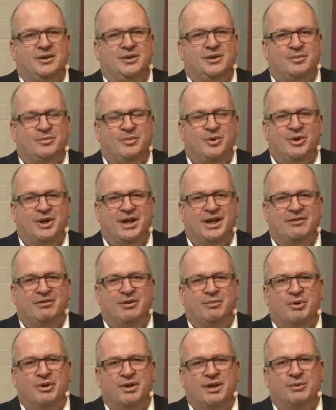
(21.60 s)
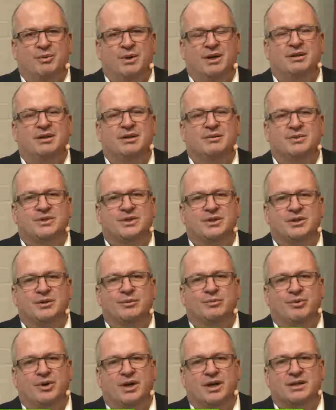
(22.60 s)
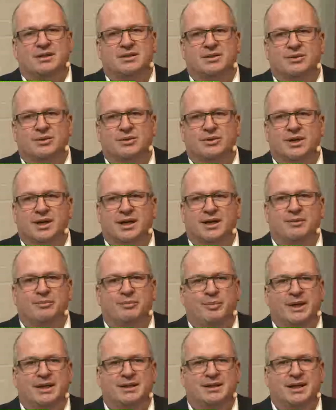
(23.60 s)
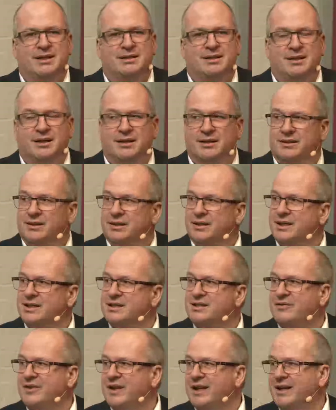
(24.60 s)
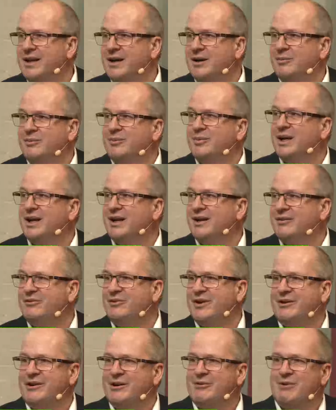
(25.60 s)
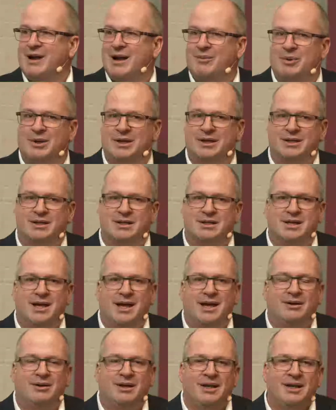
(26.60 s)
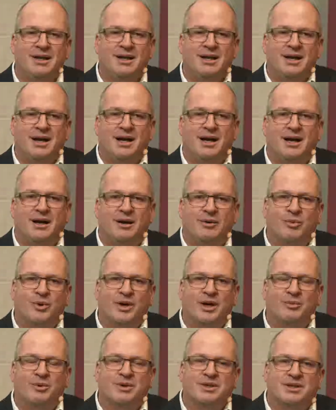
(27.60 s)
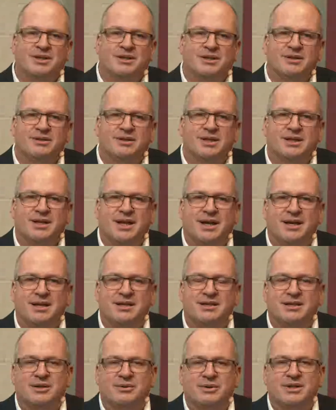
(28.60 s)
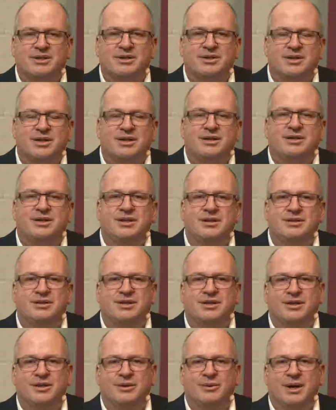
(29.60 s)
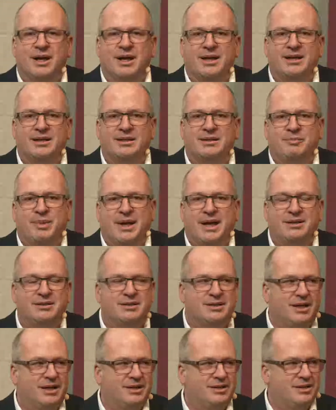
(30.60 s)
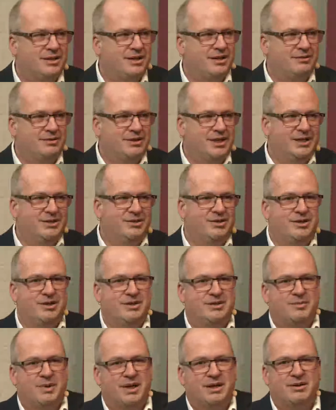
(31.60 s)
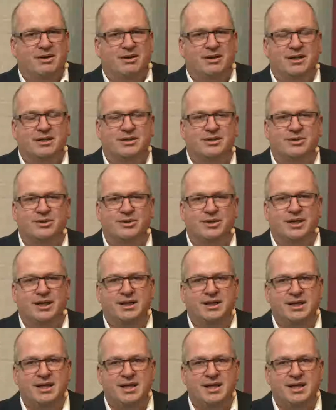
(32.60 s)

Good morning, everybody. Welcome to BrightTalk at Big Data London. It's filling up very rapidly just now. What I want to do today is to introduce you to a panel session. I'll introduce my colleagues shortly.